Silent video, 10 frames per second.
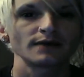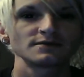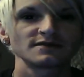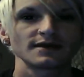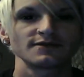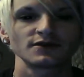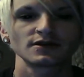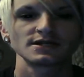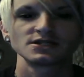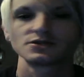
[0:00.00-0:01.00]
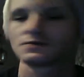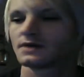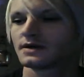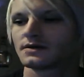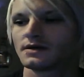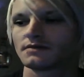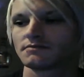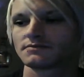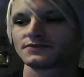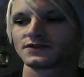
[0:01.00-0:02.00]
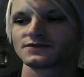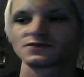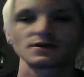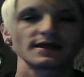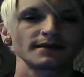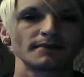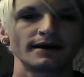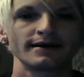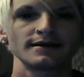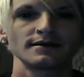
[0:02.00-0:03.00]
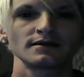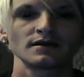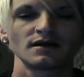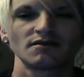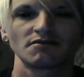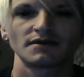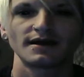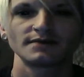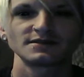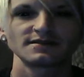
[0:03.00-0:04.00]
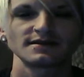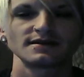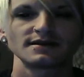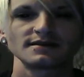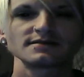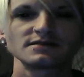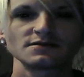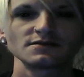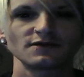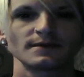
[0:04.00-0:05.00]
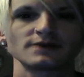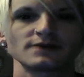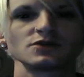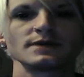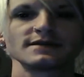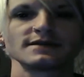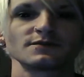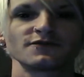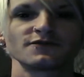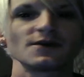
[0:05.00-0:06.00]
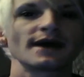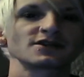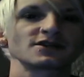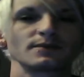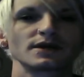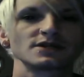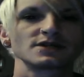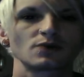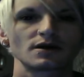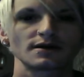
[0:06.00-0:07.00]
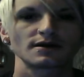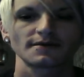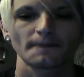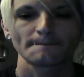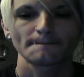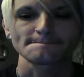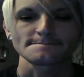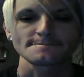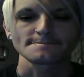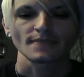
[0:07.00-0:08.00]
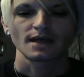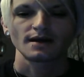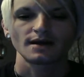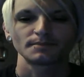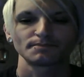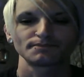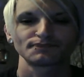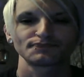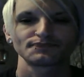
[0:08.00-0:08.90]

I would say, if you're going to do a servitor like mine, I'd say you do it for about two weeks before you actually put it to work. Um,